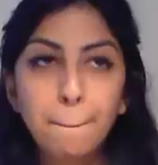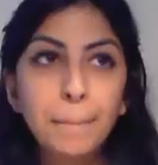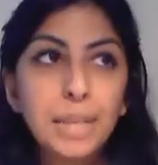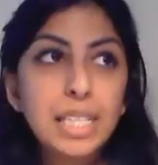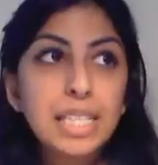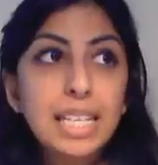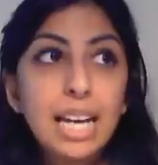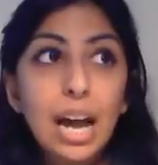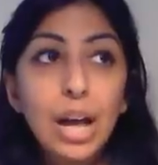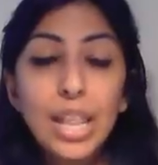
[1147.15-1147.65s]

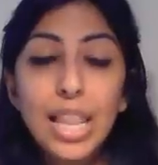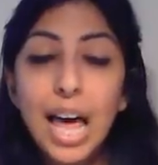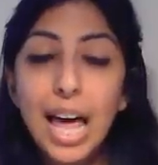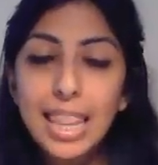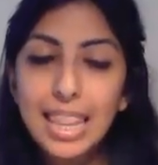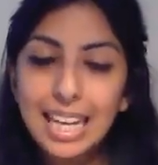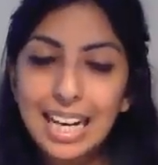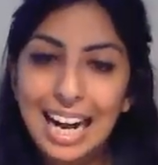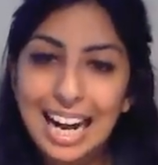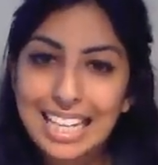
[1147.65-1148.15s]
So now
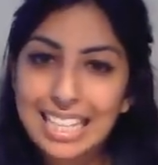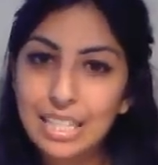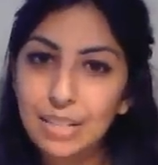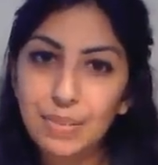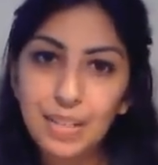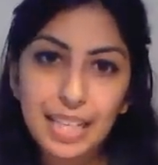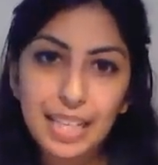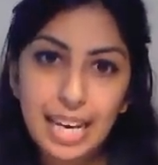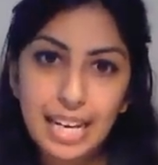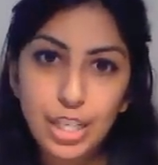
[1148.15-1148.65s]
other
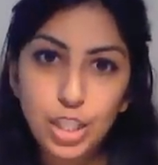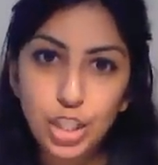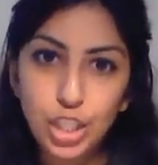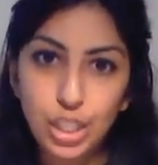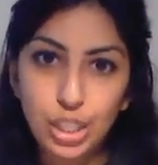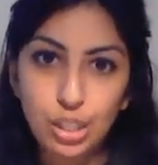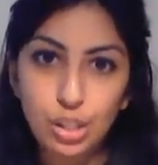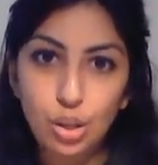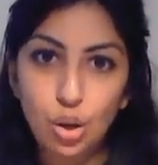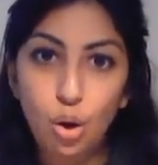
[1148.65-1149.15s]

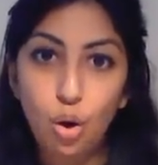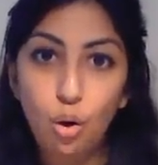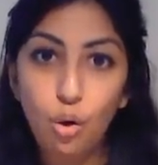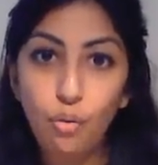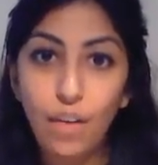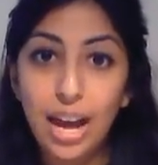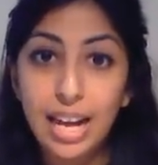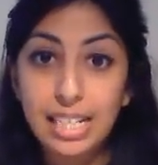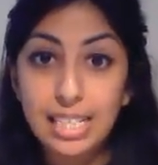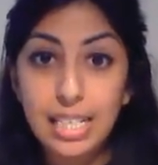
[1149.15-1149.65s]
classifications
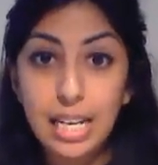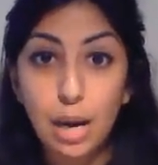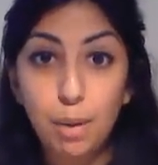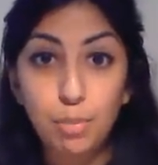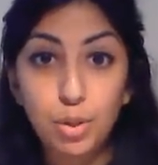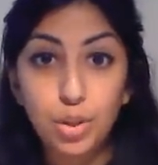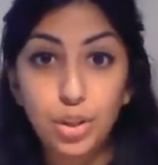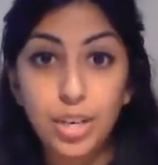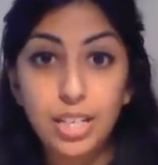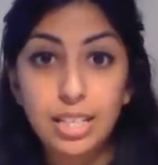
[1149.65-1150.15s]
of
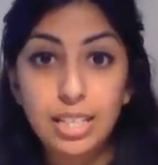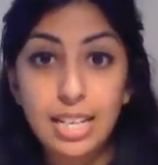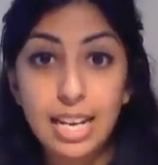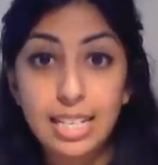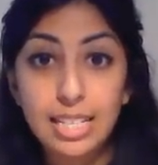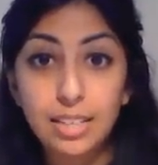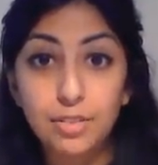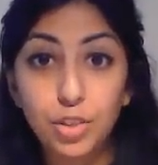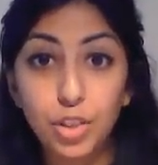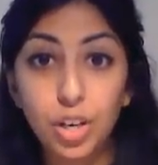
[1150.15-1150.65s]

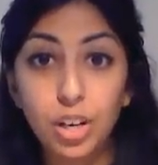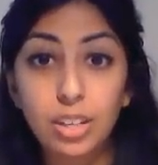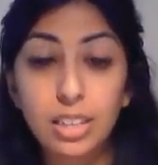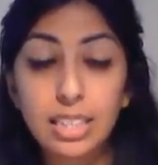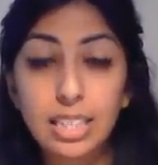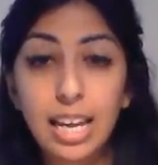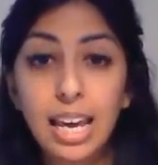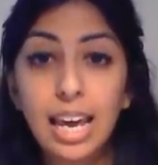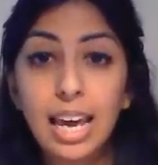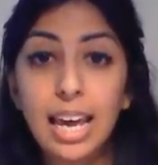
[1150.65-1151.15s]
antihypertensive
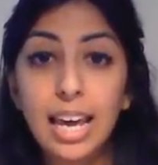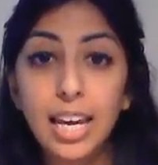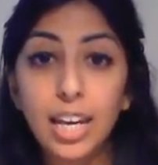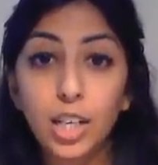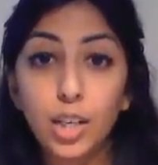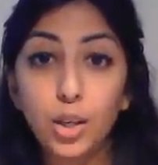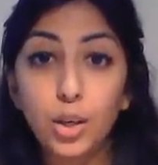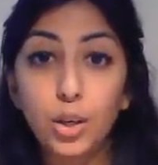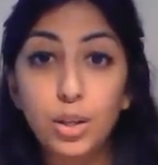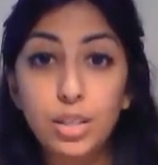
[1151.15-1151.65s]
drugs
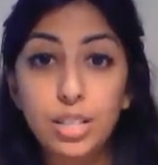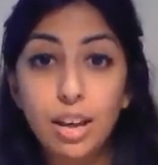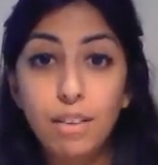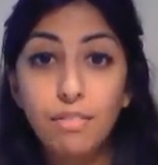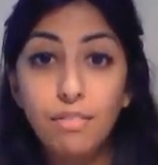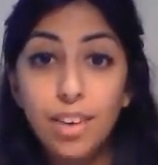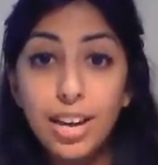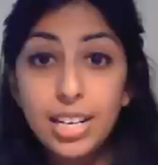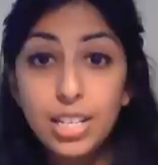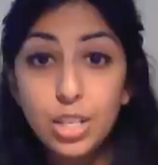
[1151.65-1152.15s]
includes
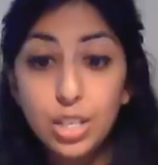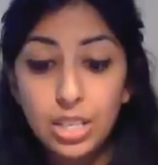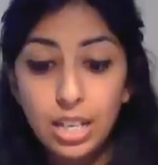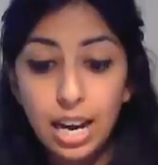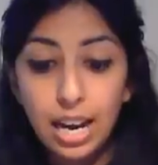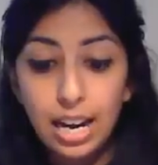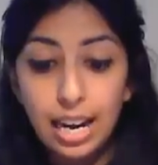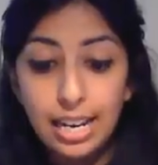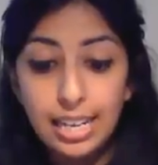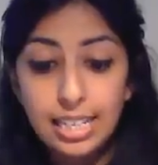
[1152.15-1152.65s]

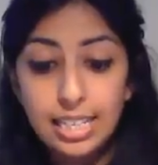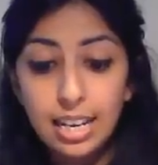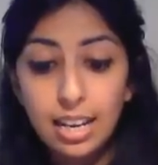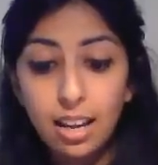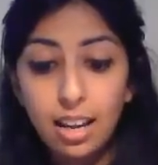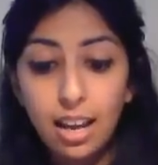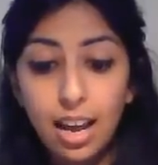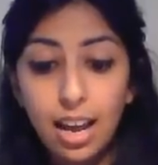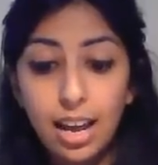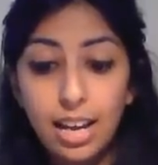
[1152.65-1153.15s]

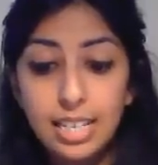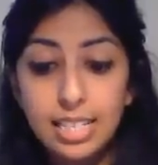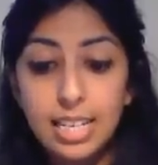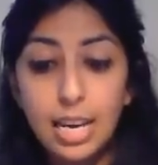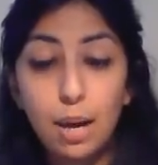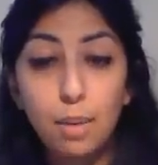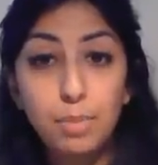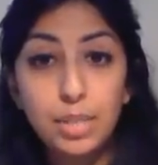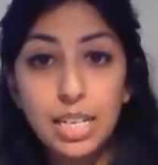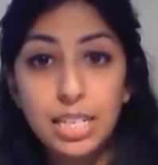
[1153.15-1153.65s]
vasodilator
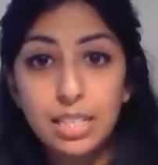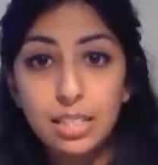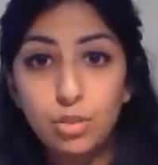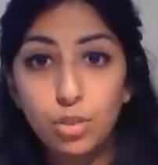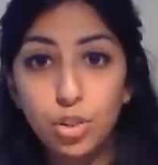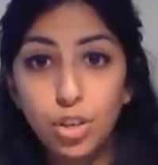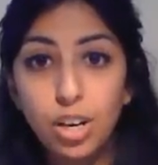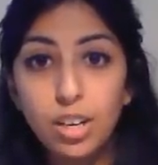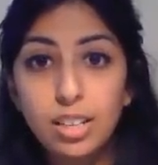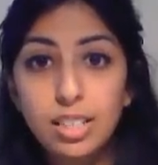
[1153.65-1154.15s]
antihypertensive
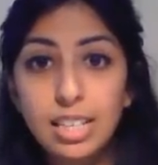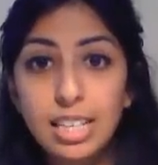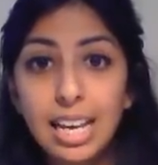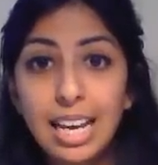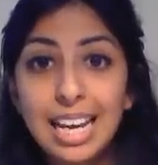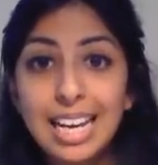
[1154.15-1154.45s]
drugs,